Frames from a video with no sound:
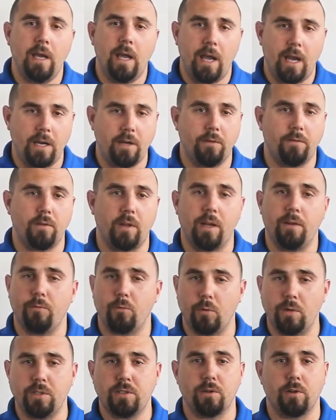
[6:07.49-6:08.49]
End-of-life
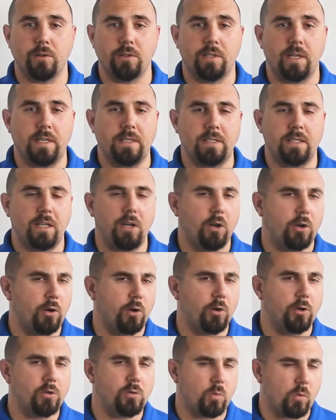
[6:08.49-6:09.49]
restart testing
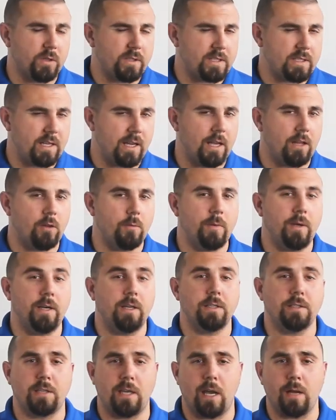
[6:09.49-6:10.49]
occurs once the element
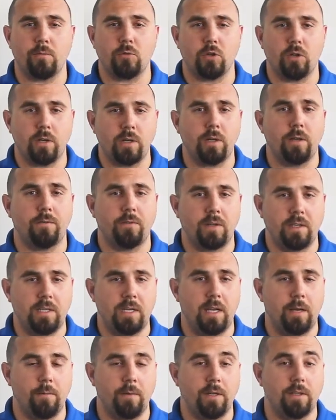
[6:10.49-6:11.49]
has captured enough
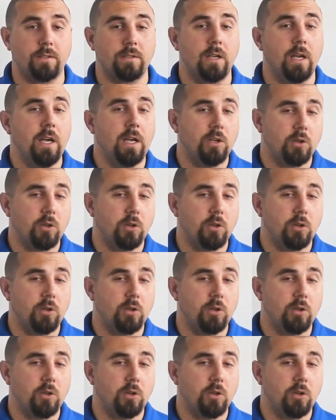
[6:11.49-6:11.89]
contaminants